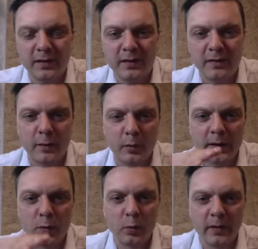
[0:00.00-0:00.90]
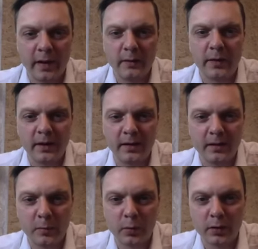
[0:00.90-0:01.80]
slowly cool down
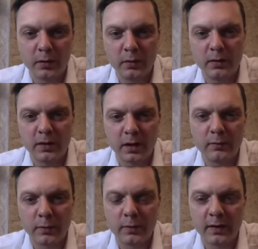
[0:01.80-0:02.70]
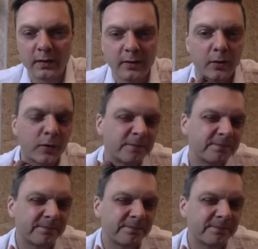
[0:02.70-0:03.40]
the more you kind of used it. So